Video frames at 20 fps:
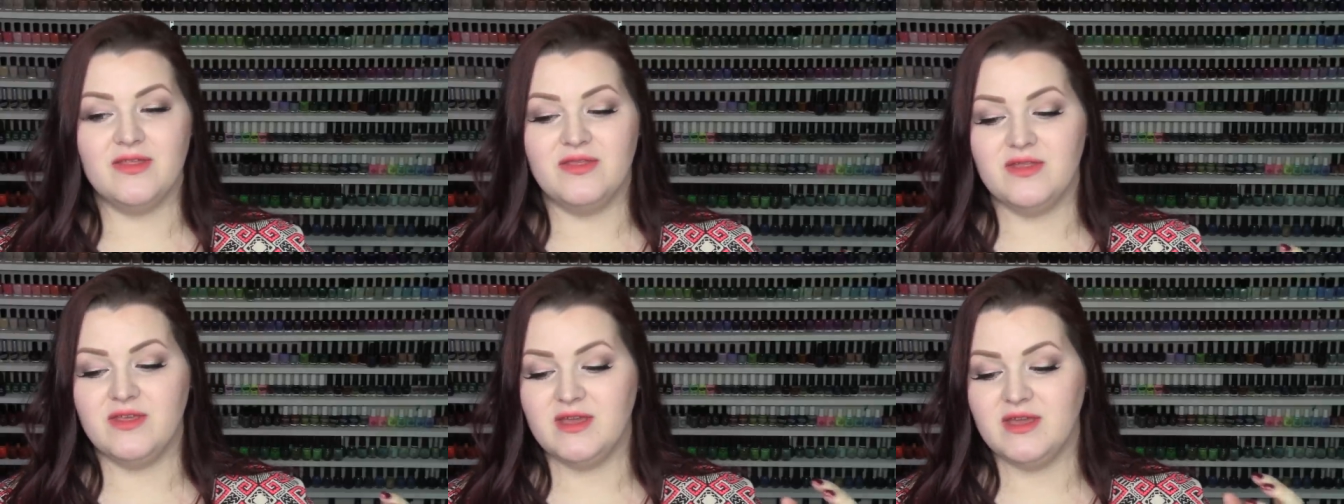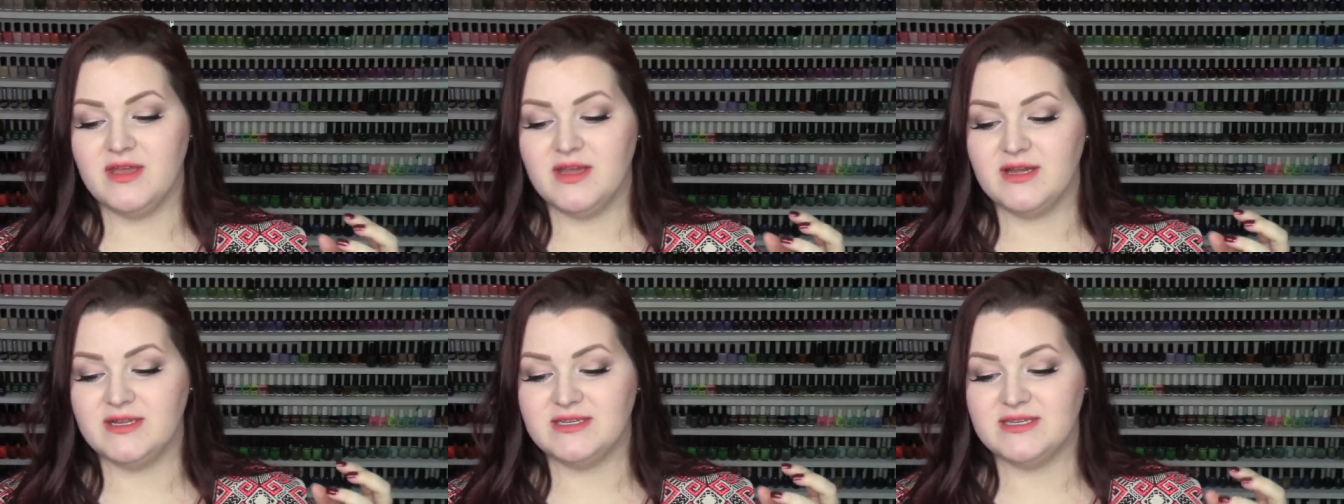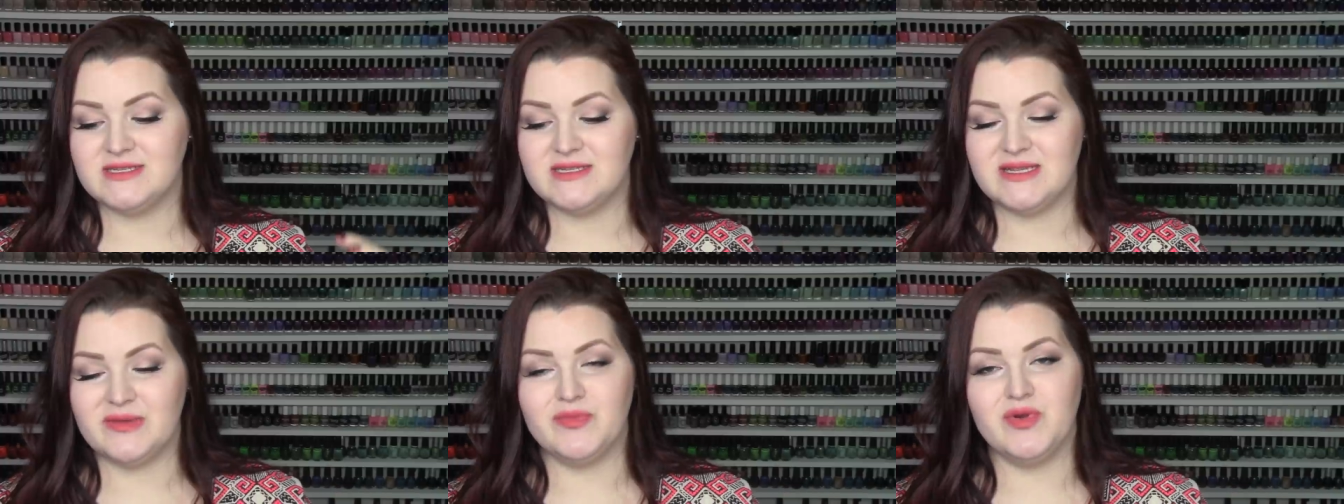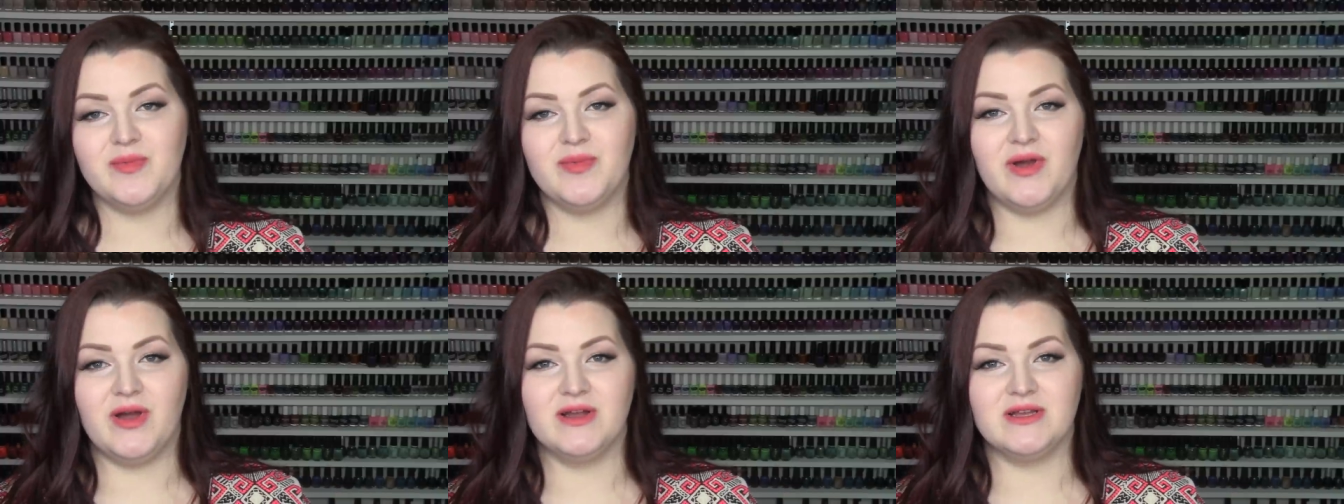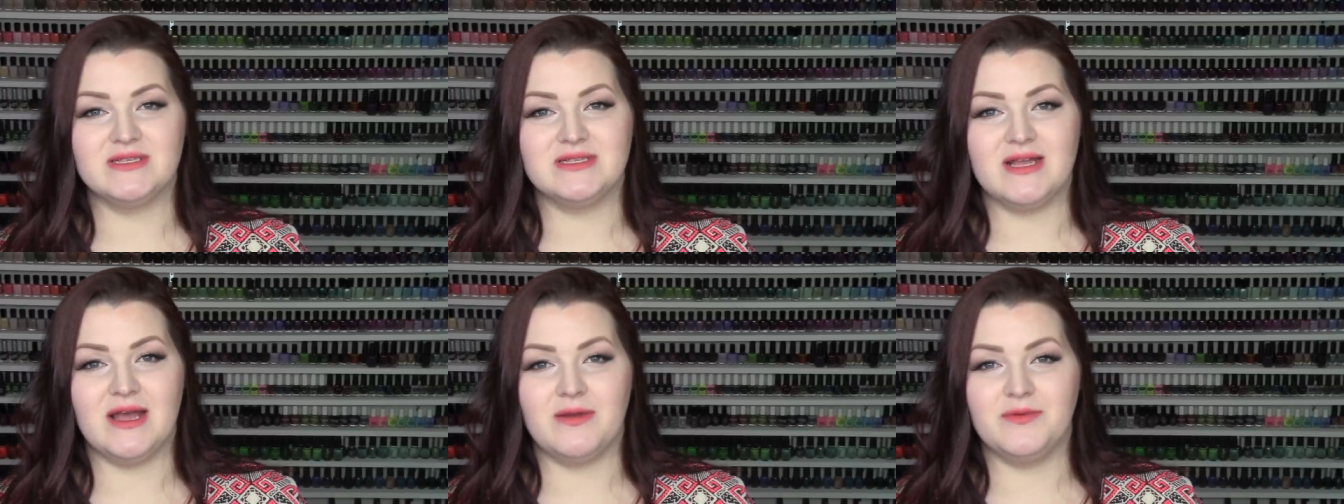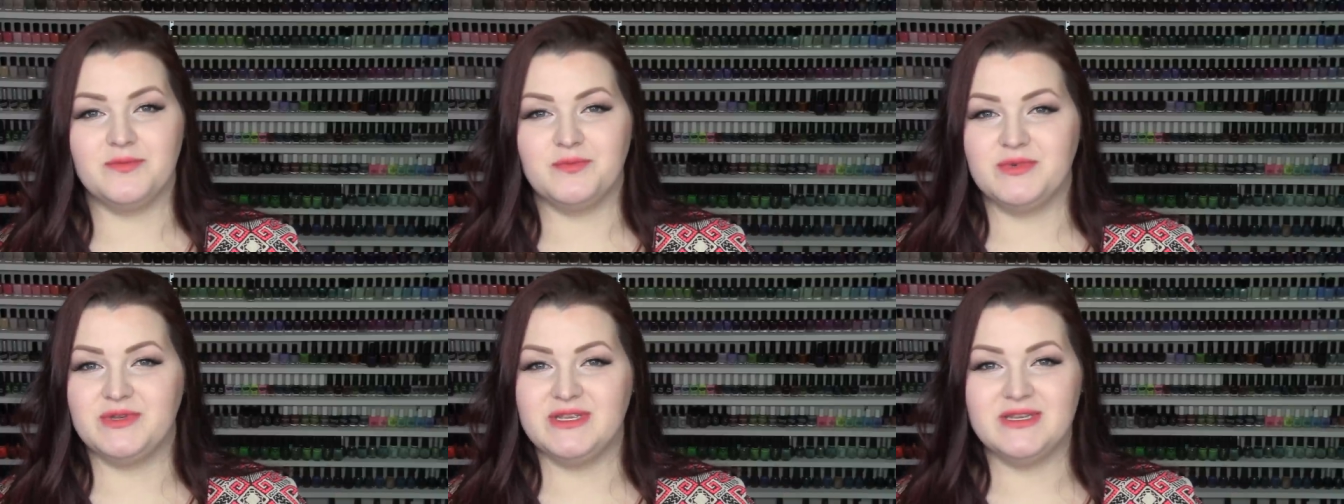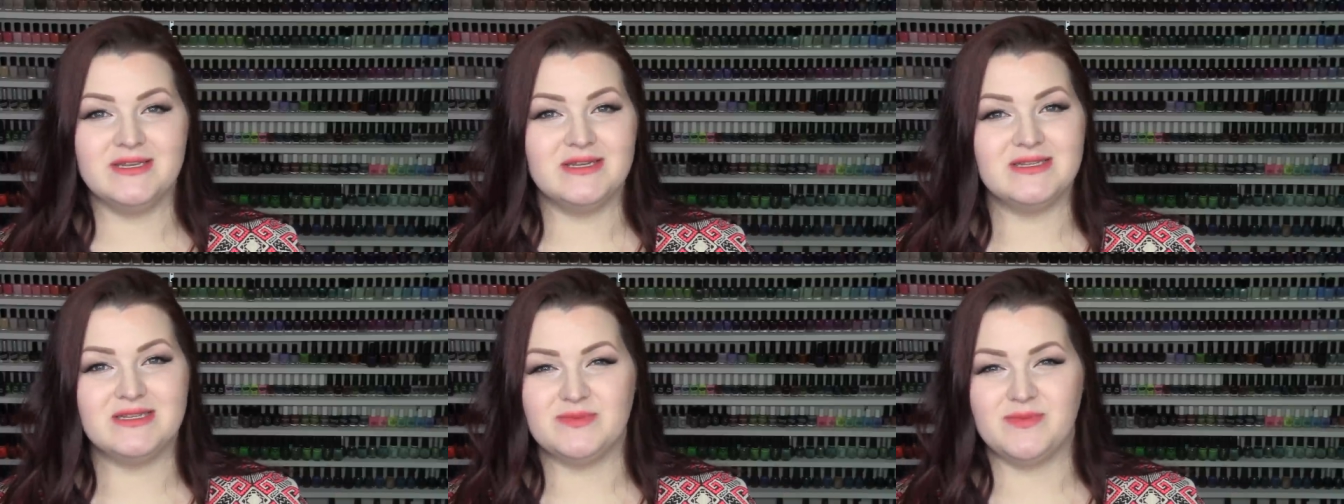the December box
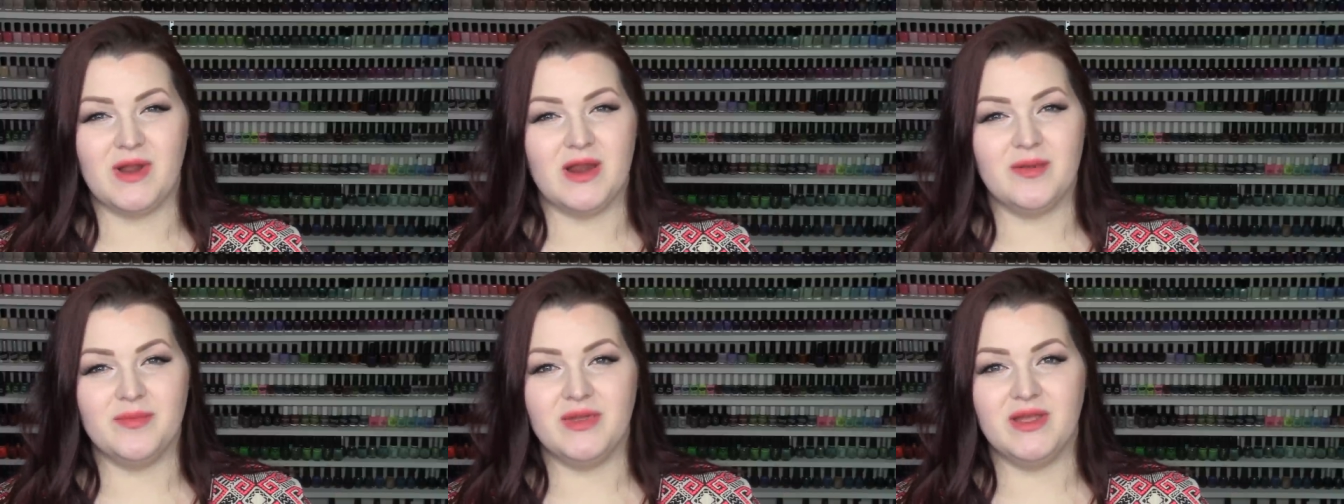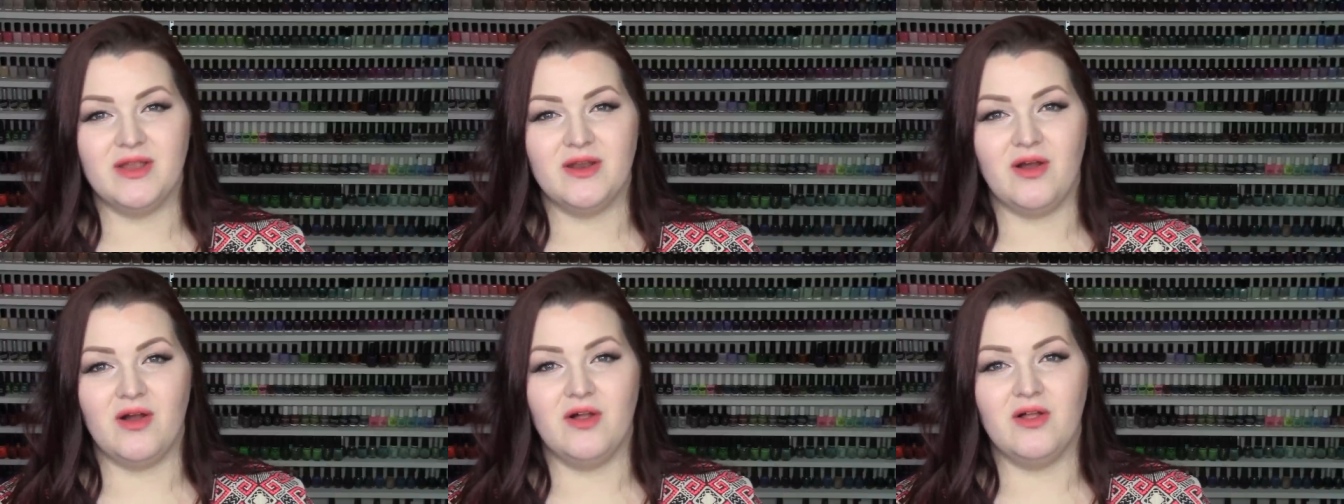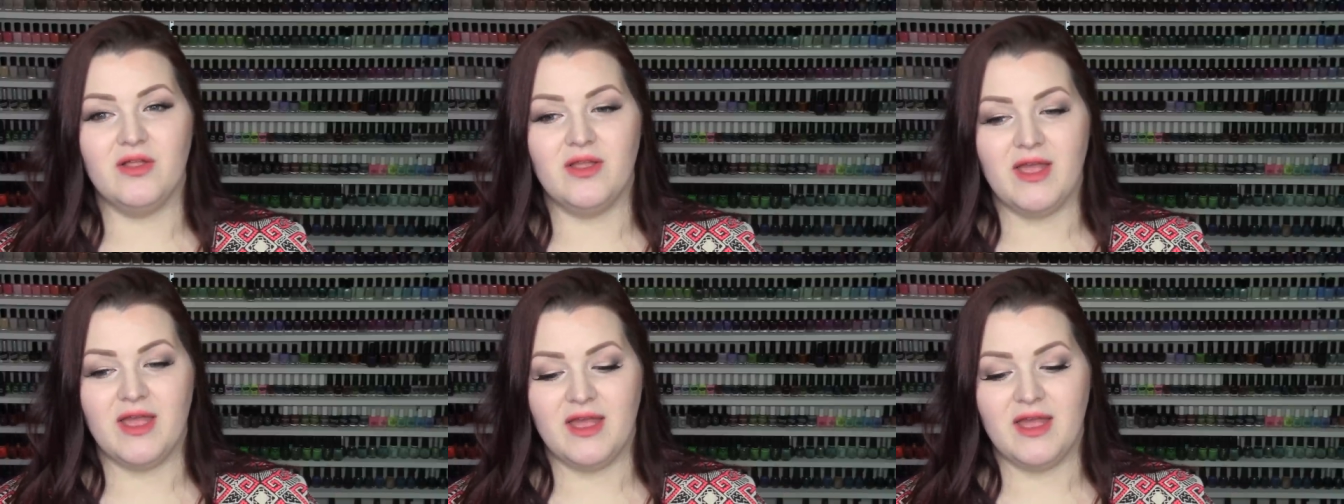didn't inspire me at all,